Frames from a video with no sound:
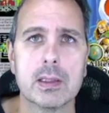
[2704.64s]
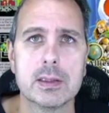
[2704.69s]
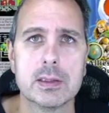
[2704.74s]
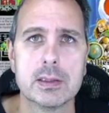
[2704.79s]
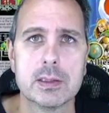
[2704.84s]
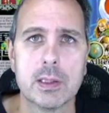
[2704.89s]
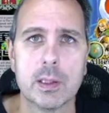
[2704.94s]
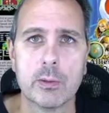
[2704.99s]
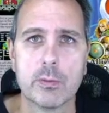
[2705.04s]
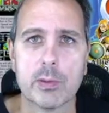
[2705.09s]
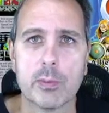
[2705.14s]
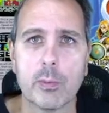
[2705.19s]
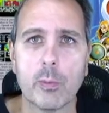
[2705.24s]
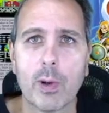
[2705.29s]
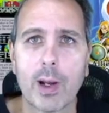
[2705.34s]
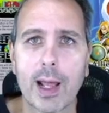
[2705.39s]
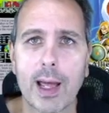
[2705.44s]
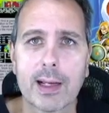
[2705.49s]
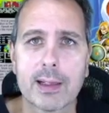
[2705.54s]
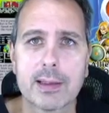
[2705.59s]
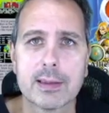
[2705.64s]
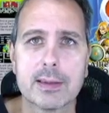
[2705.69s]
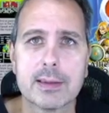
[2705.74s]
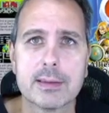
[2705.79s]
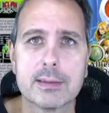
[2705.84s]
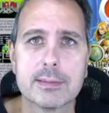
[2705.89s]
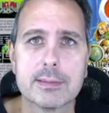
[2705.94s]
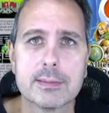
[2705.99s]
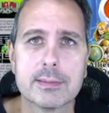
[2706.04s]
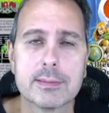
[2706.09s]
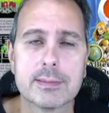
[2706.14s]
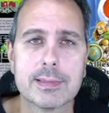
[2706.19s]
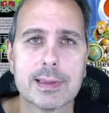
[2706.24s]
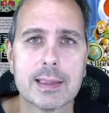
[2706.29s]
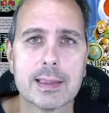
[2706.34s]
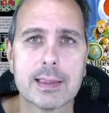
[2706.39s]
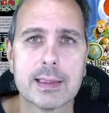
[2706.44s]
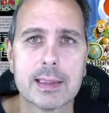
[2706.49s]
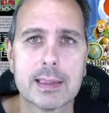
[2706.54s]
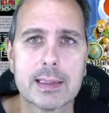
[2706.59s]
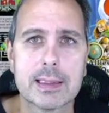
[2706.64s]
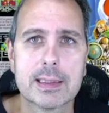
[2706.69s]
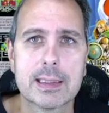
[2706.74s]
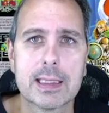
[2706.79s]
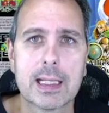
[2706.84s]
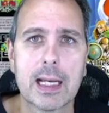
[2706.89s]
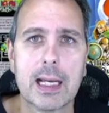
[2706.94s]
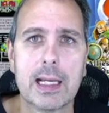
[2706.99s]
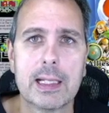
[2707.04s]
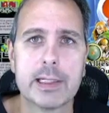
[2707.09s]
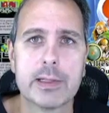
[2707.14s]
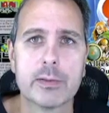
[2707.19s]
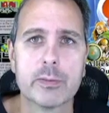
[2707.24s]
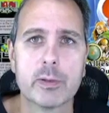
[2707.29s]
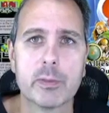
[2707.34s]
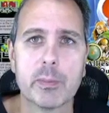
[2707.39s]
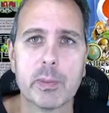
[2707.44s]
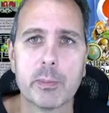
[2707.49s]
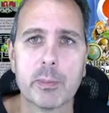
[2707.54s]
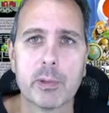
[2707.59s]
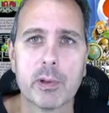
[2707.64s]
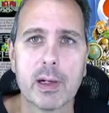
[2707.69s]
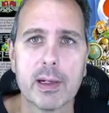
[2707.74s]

So from what I kind of remember,